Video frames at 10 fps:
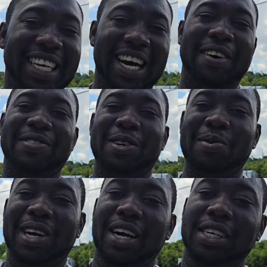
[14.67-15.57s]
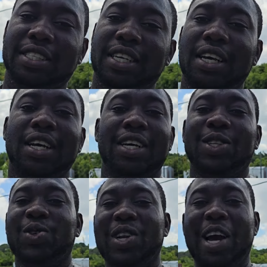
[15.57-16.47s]
laugh here because
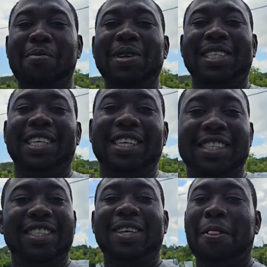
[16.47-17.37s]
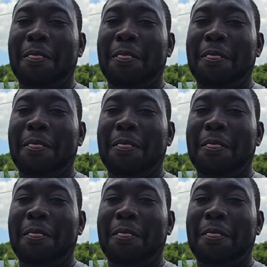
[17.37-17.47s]
today are big things